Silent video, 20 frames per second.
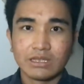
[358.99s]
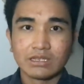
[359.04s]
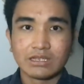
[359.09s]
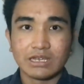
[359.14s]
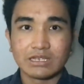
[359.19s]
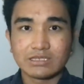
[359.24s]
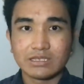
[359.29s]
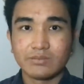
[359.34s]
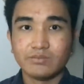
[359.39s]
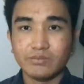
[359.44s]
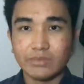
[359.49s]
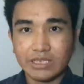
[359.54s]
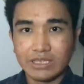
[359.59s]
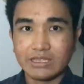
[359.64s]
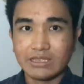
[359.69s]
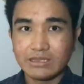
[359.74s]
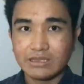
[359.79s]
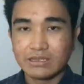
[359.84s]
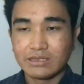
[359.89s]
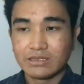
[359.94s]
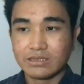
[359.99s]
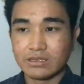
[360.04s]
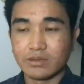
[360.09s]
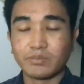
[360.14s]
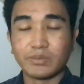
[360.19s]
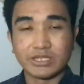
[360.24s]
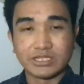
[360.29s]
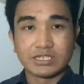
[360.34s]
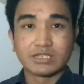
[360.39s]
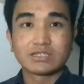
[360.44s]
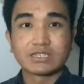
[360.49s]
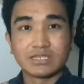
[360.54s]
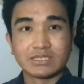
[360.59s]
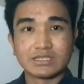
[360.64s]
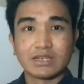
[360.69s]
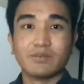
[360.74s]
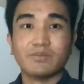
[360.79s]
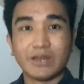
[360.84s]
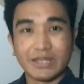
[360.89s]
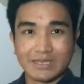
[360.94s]
doesn't mean your picture
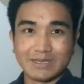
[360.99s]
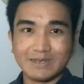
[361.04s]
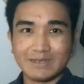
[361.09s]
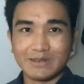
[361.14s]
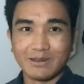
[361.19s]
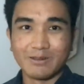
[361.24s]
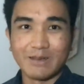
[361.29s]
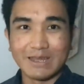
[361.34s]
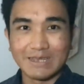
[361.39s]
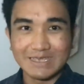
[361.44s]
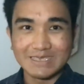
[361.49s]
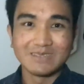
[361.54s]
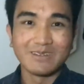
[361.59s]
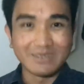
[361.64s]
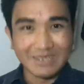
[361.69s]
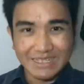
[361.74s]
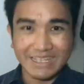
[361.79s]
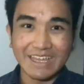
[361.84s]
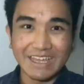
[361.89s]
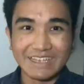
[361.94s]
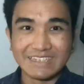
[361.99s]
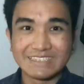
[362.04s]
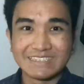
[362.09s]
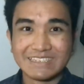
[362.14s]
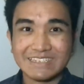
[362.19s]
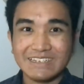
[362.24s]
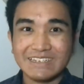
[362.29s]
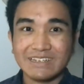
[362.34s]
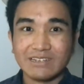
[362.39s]
turns out better. Alright, that's not the case